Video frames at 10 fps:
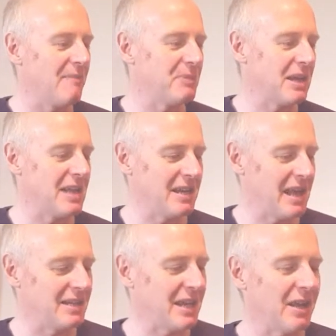
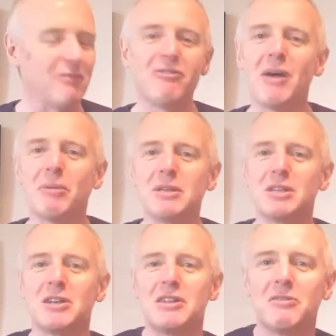Italian families
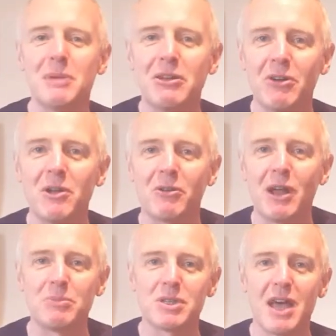that have been growing
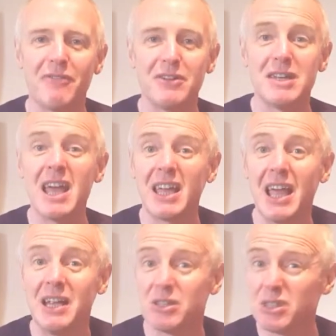grapes there for
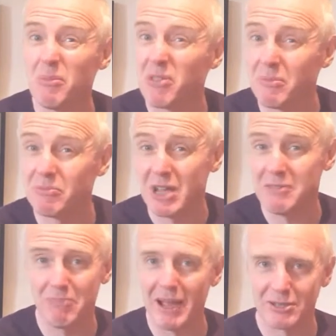decades. Some of them
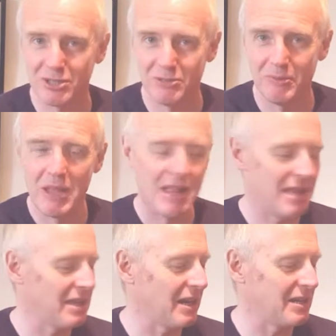date back to
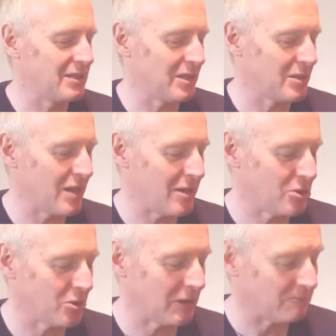the 19th
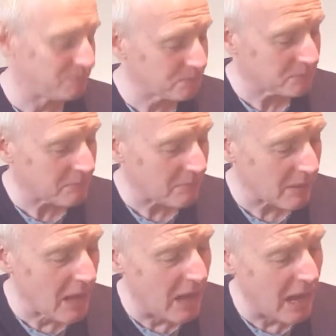century.
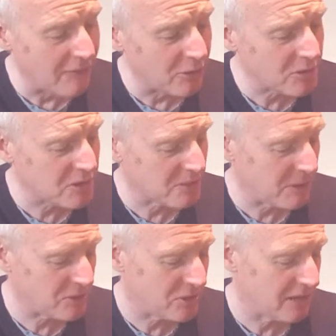I've got a
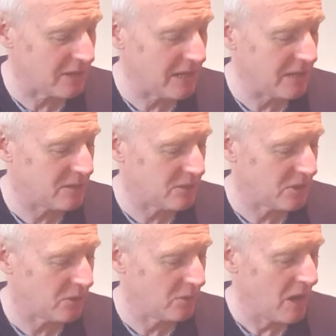suspicion that these
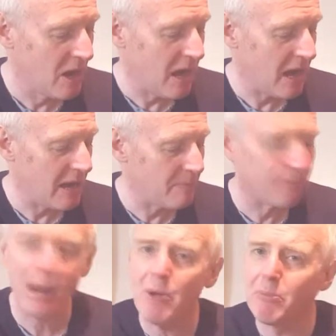two
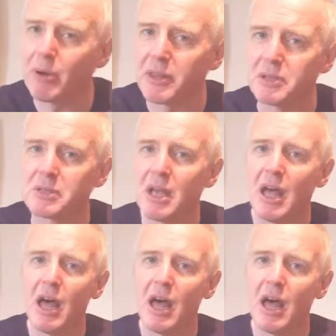Brown brothers,